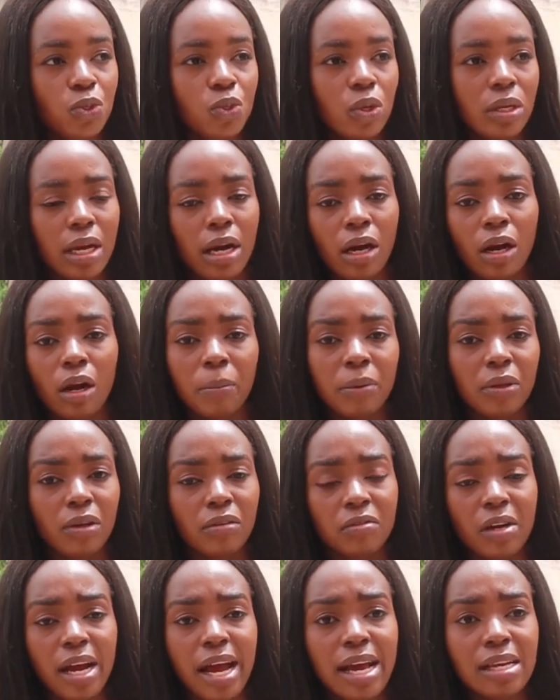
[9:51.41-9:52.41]
So there are a couple
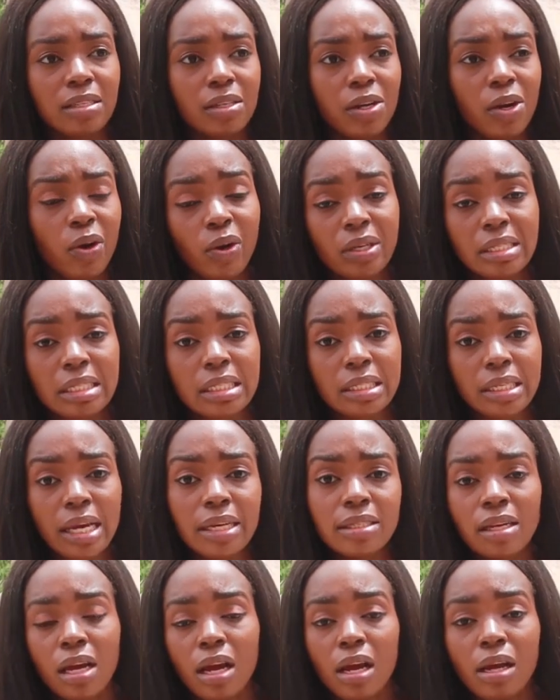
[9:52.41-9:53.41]
of guys here on
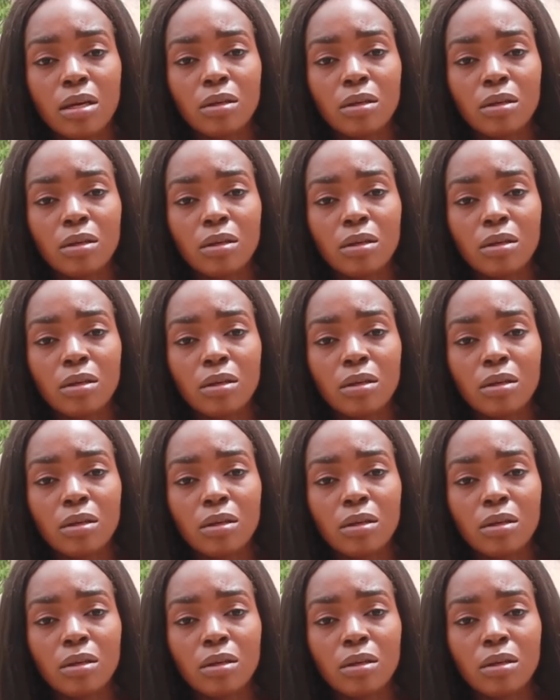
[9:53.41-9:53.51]
set